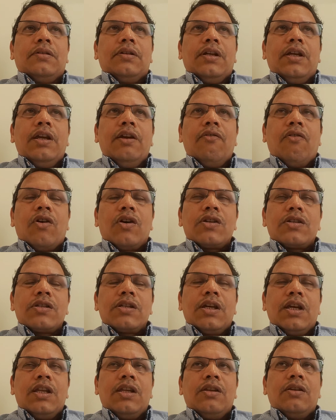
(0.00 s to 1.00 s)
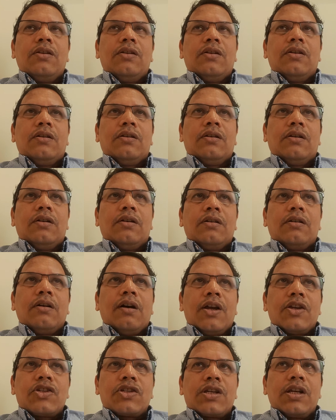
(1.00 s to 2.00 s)
he was in
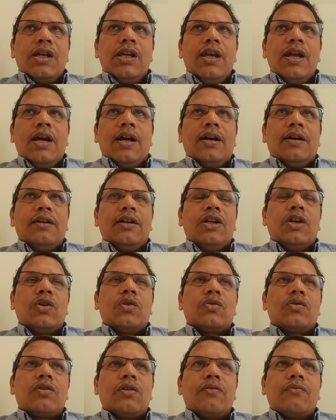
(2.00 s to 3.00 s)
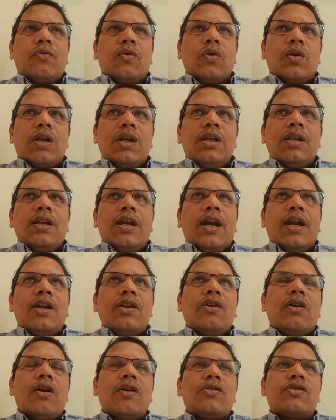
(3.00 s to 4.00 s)
Australia in 2014
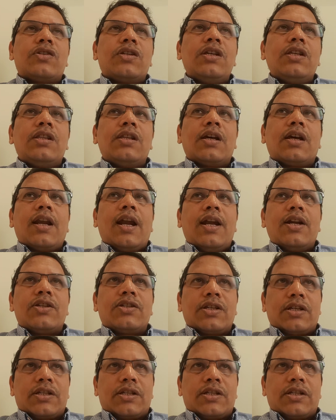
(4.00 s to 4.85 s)
and you have seen the grand